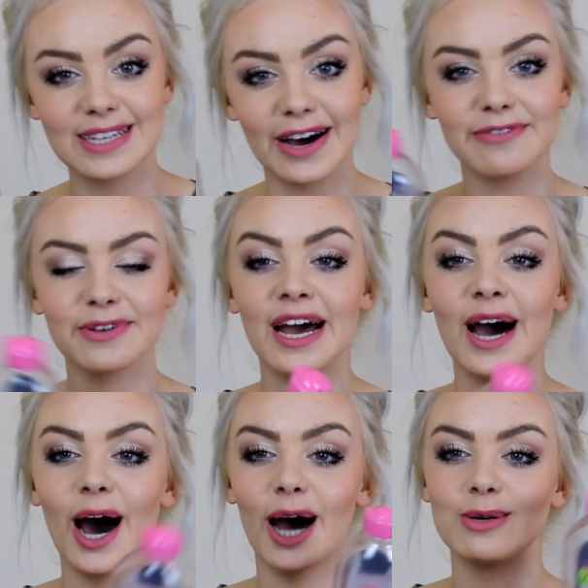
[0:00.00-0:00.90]
stuff.
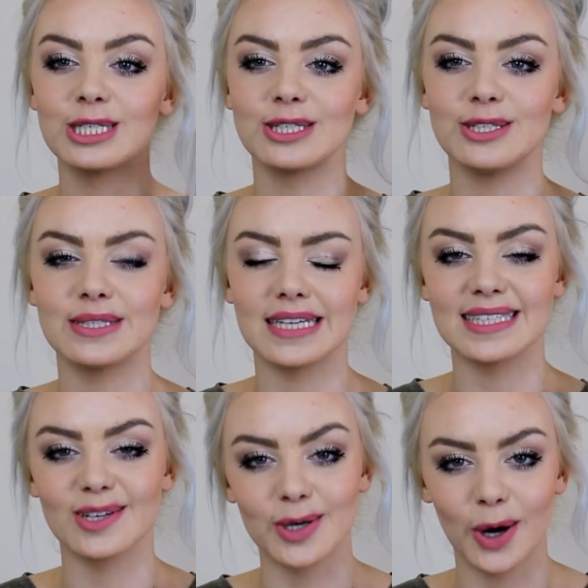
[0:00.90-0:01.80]
I would just use
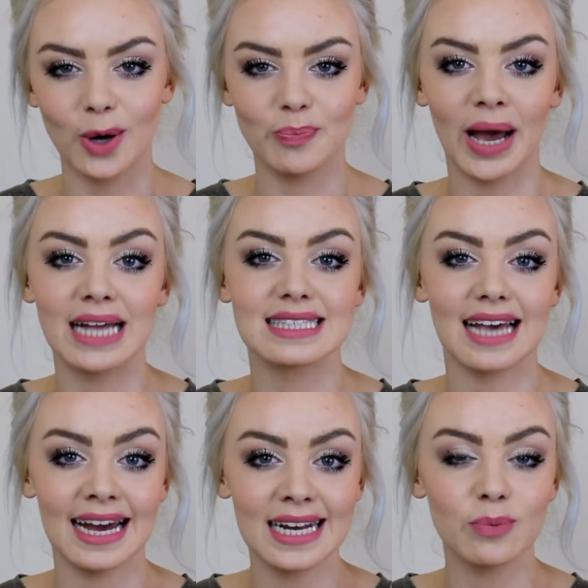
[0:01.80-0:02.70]
this on cotton pads
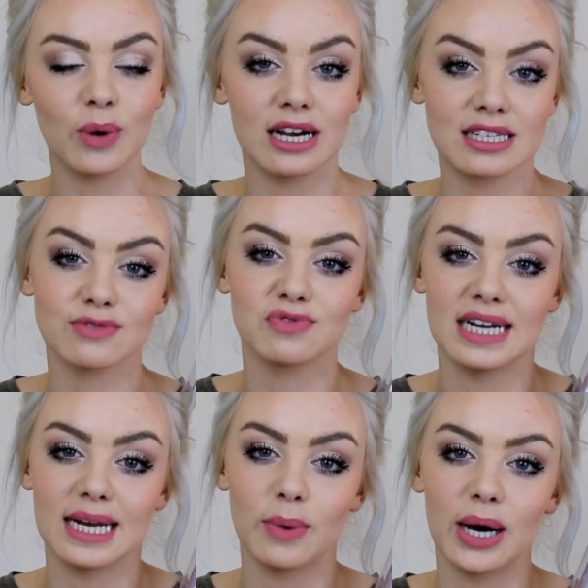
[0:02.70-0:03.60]
and it works
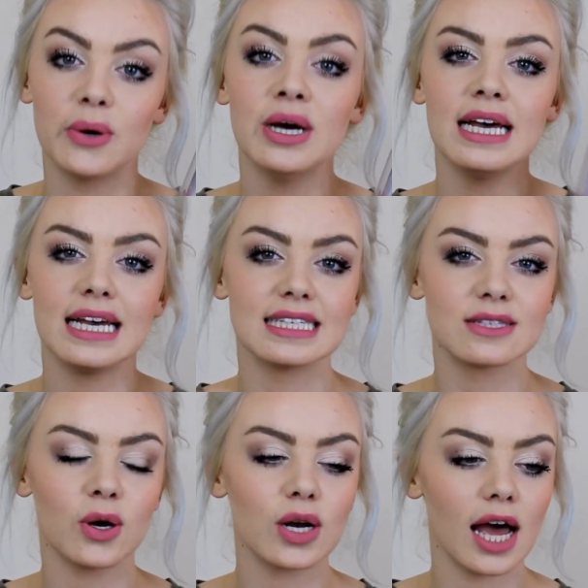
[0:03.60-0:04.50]
really well. It's
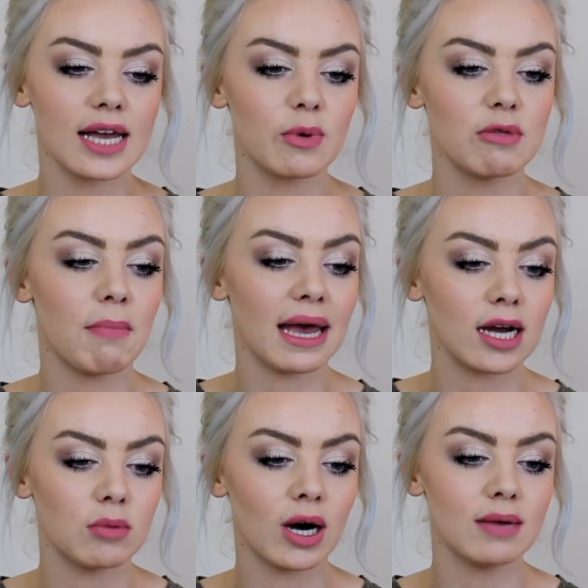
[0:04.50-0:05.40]
not like with
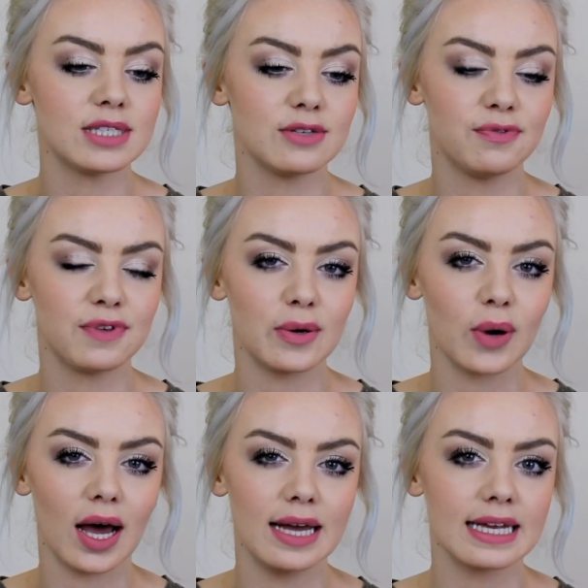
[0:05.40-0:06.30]
makeup wipes you feel
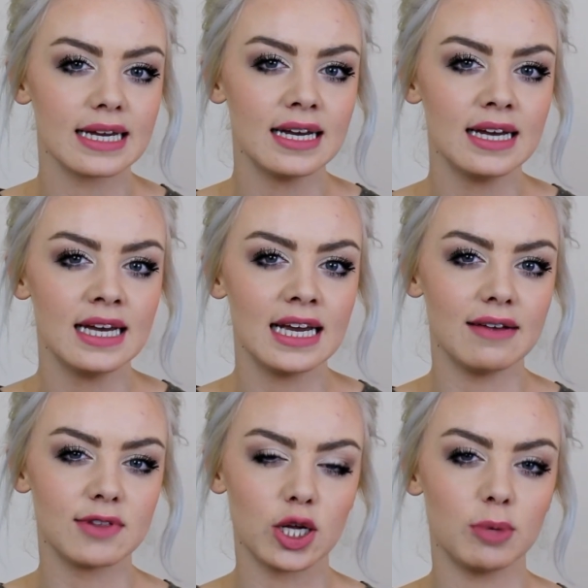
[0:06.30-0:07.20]
like,
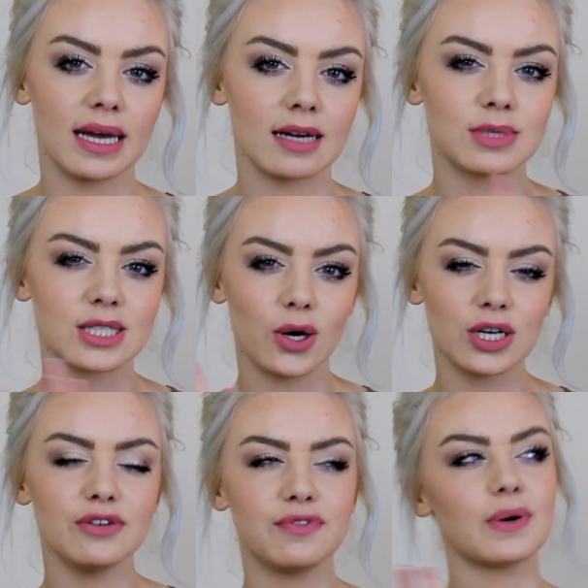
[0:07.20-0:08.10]
even though your makeup's
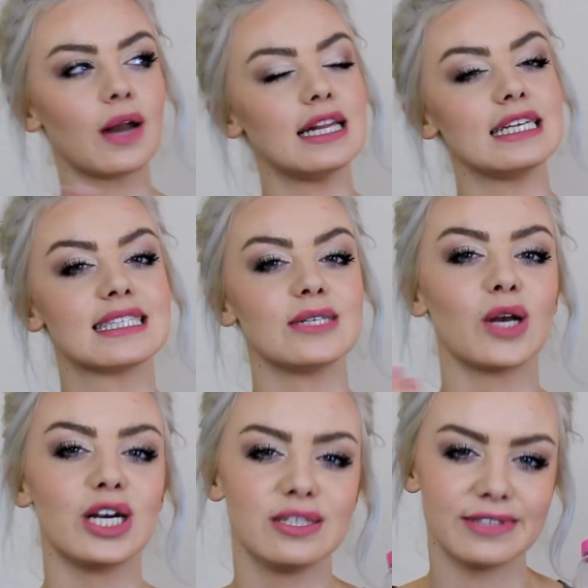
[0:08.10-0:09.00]
gone, you feel like there's still
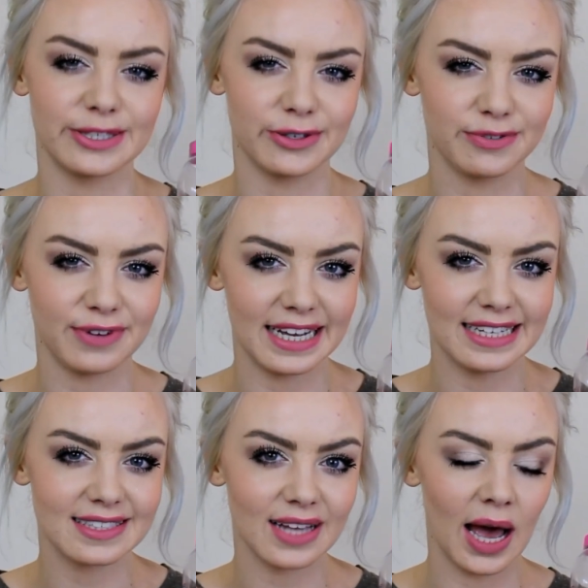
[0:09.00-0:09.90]
loads of it on your
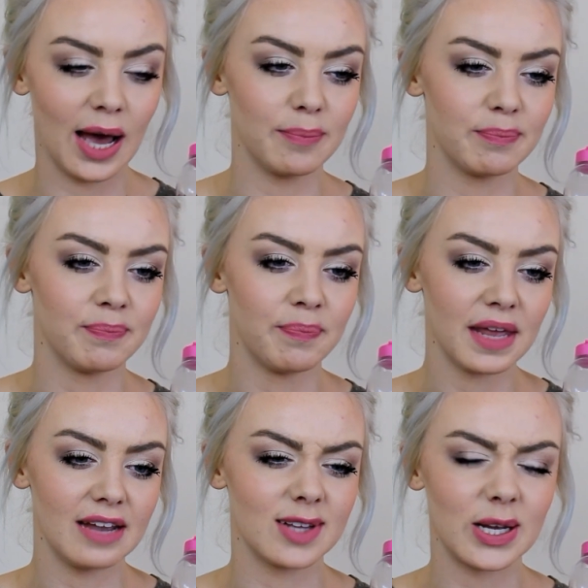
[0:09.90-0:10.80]
face, even
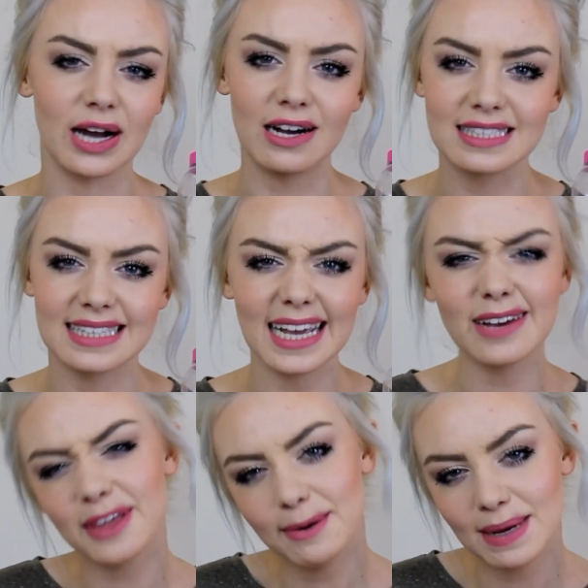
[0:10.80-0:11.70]
though you can't see
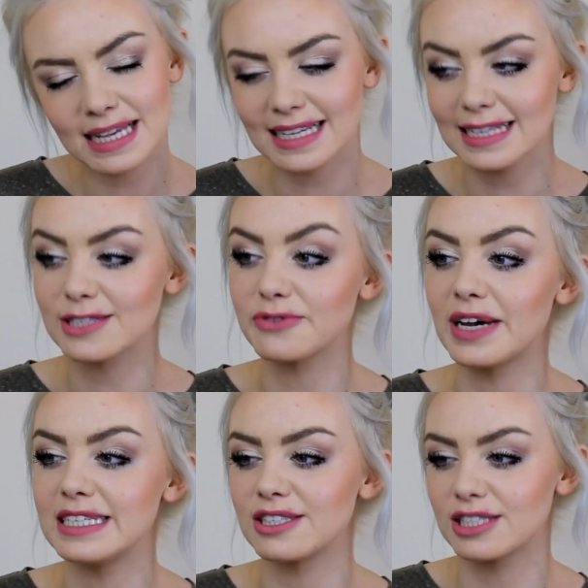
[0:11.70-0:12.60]
it, if that makes sense. Your
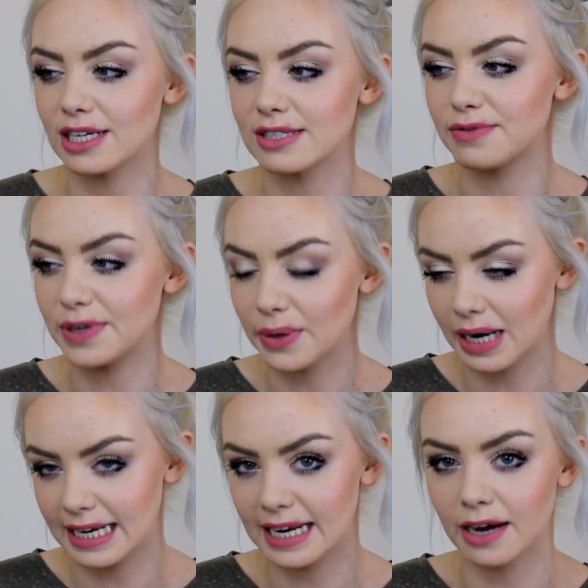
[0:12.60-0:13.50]
face just doesn't feel
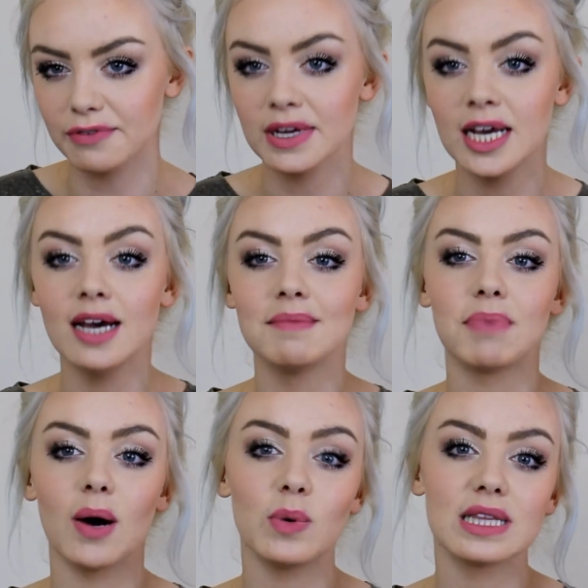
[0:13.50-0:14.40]
clean enough.
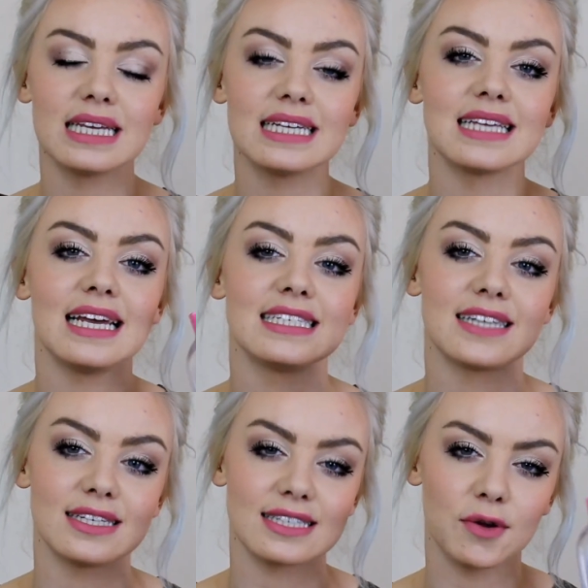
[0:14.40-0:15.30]
But with this it
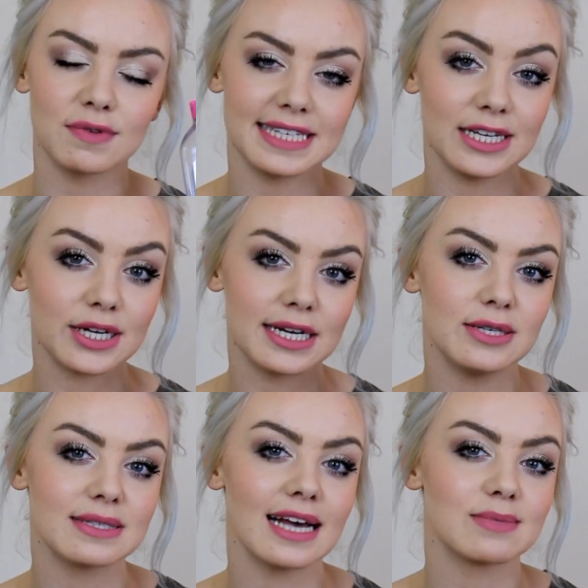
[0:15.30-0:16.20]
does, and obviously you can
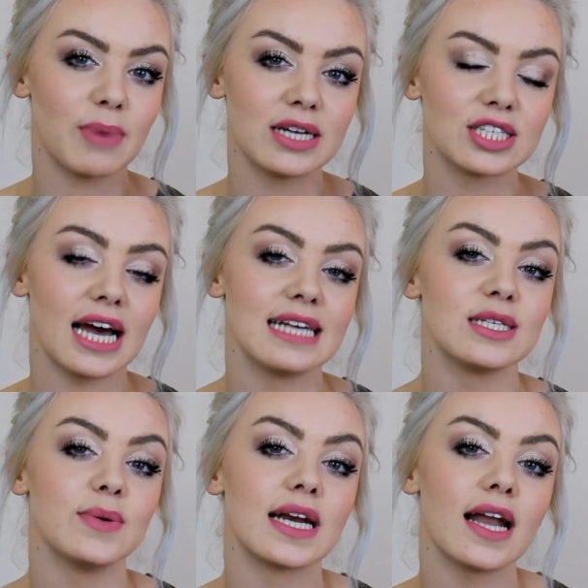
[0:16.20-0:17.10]
use as much
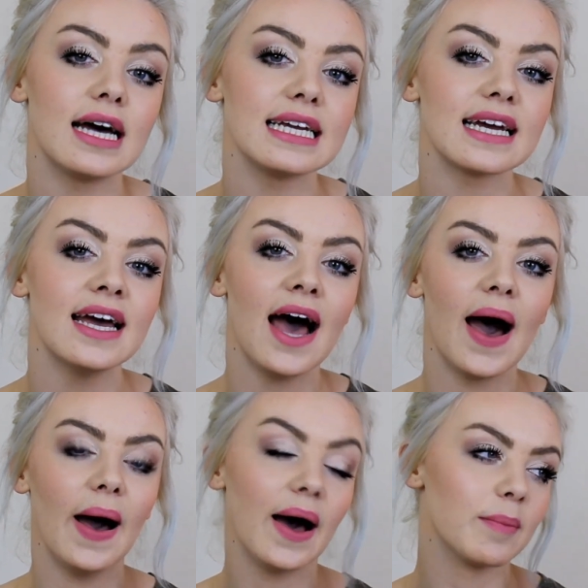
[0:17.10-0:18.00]
as you would like.
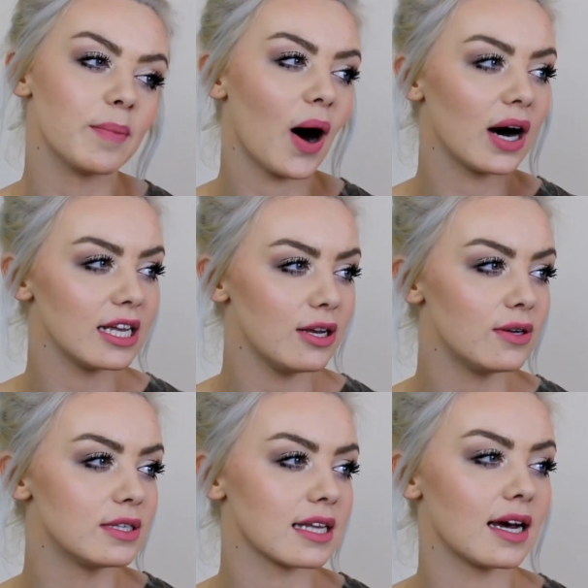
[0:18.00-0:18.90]
I
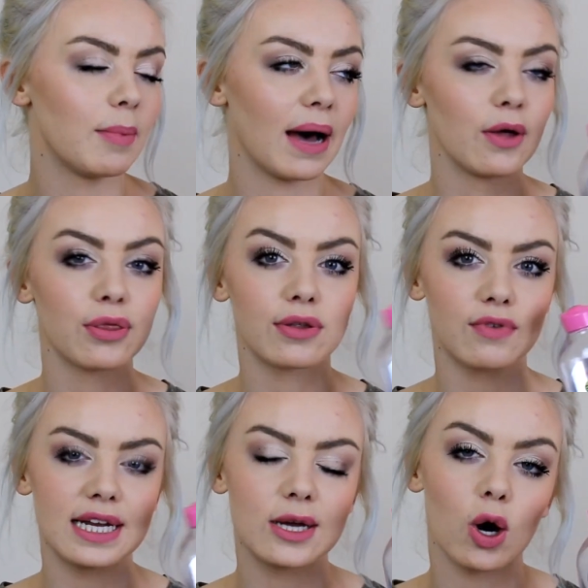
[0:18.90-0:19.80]
use about
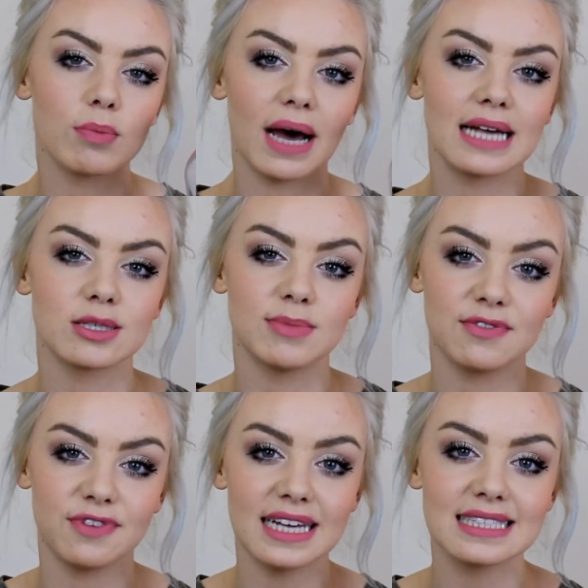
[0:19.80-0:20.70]
3 cotton pads on my
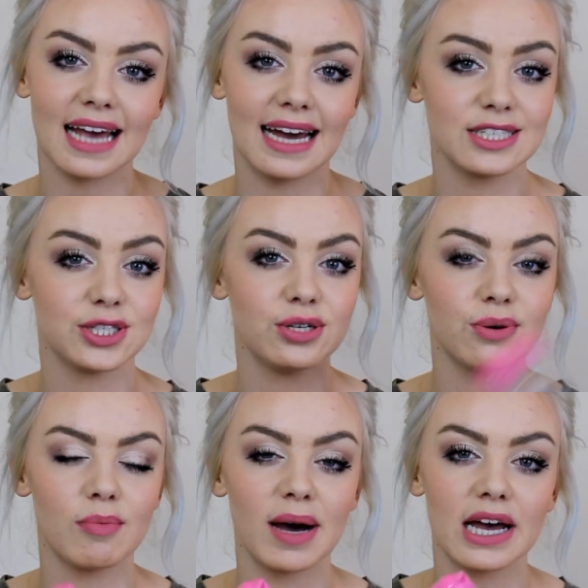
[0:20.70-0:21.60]
face and 2
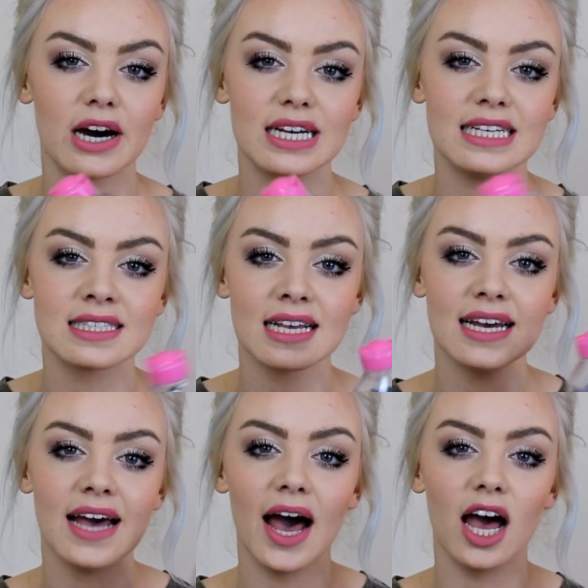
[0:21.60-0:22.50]
on my eyes,
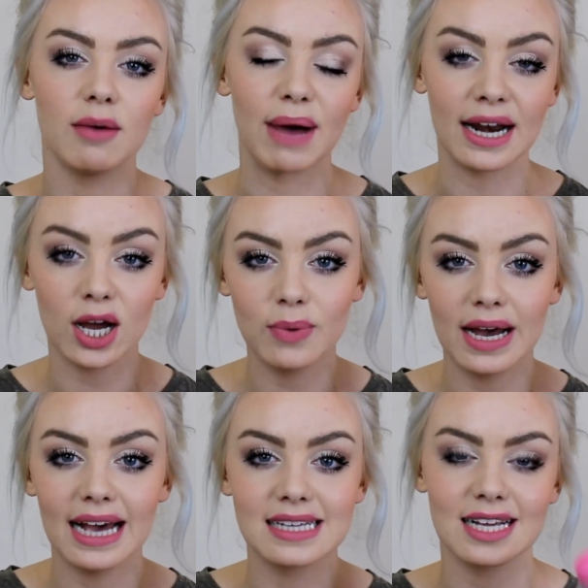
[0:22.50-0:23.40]
and I
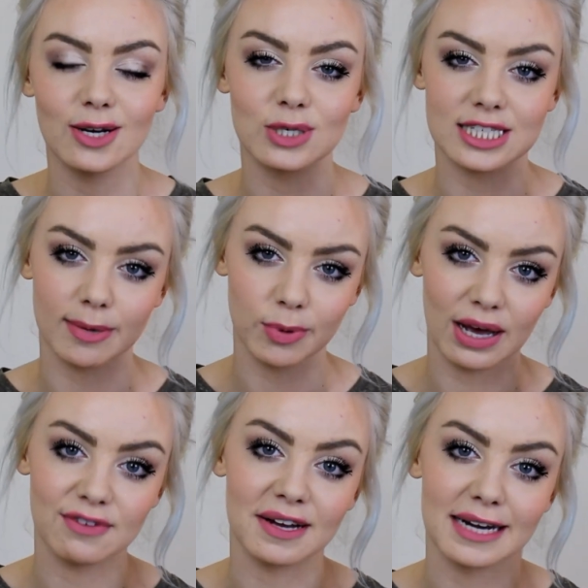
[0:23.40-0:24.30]
wear Estee Lauder Double
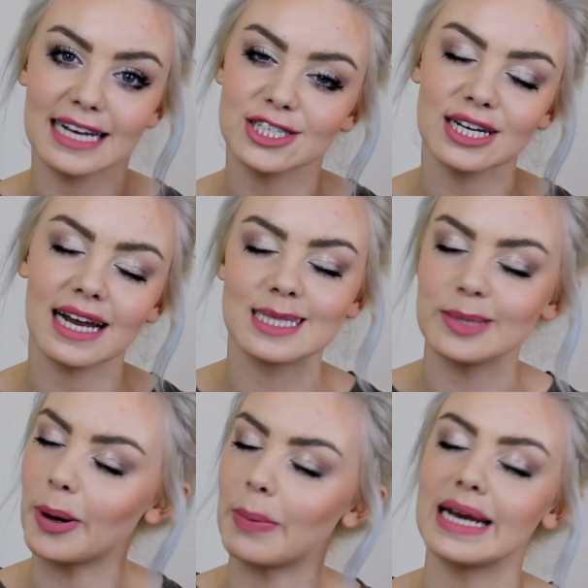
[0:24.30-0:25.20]
Wear Foundation, as you
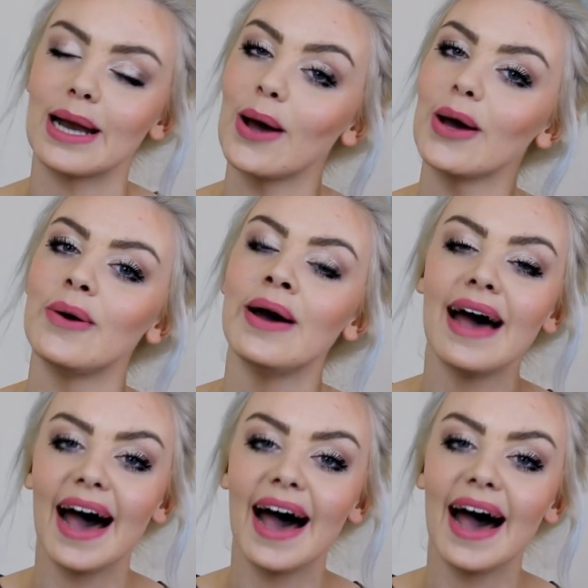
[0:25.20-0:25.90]
probably know,